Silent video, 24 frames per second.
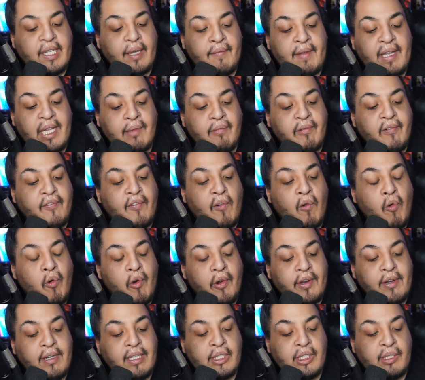available for
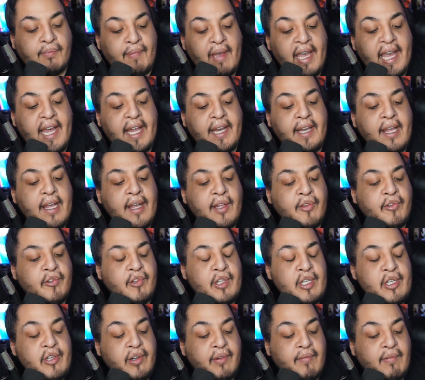order in Japan through
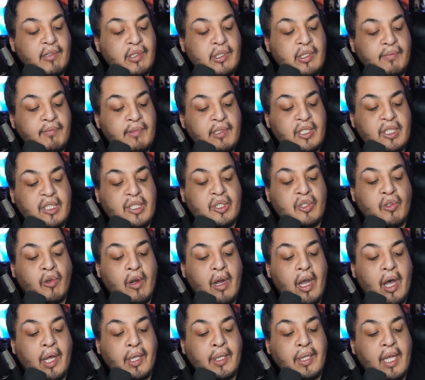the Universal Music
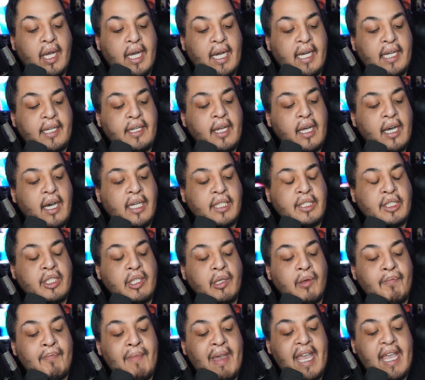Store online
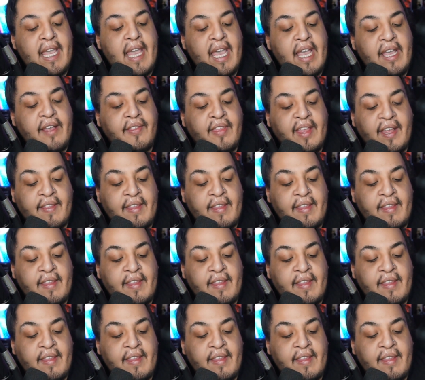until May 8th,